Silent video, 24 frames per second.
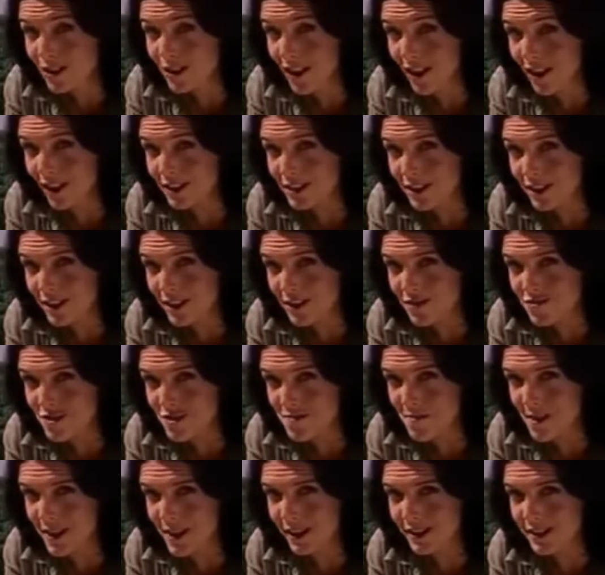Granada
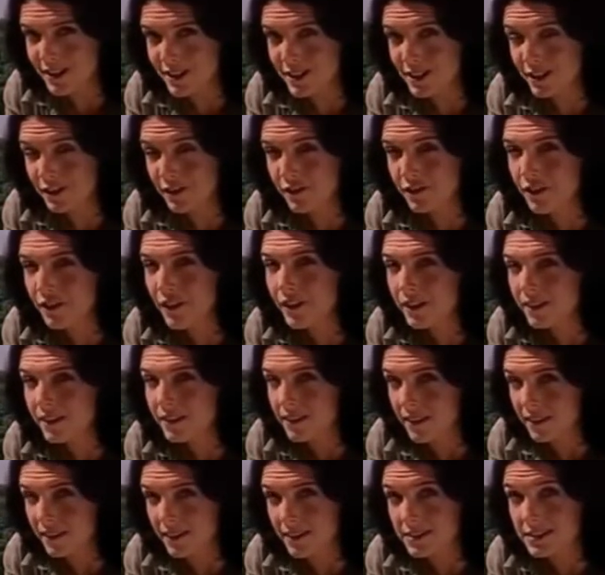remained
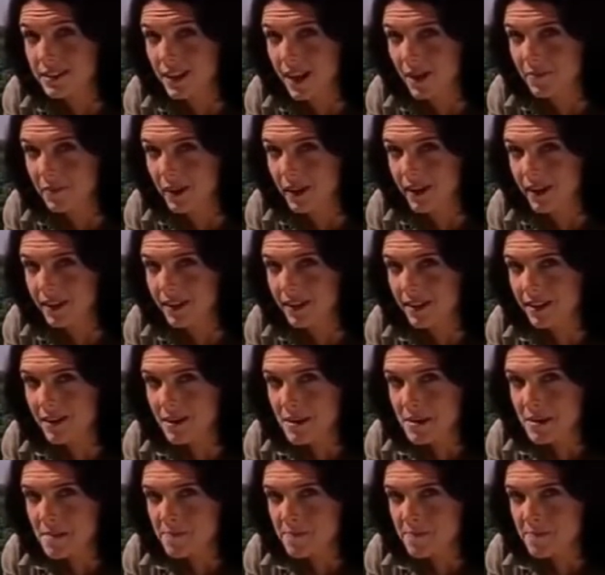defiantly Islamic.